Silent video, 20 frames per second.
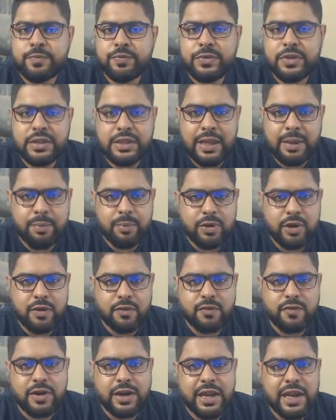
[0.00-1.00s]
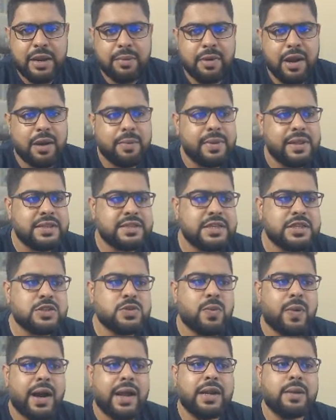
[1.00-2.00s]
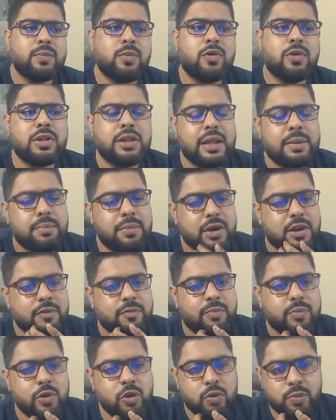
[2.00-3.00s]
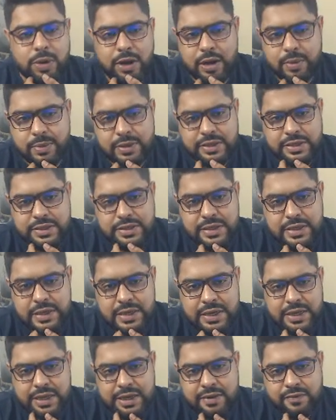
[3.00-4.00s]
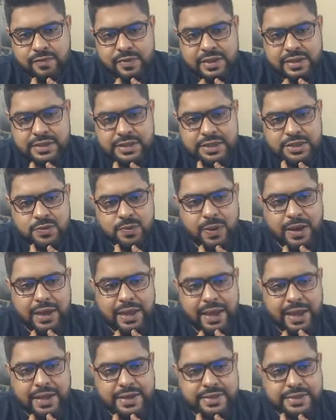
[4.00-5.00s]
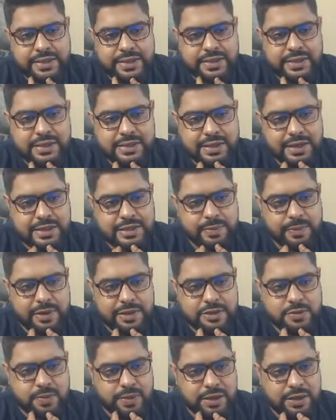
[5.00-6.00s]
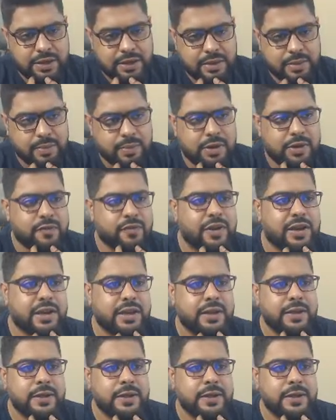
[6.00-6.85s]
Number of green marbles is 1 more number of blue marbles. If this is x, this is x plus 1. Perfect.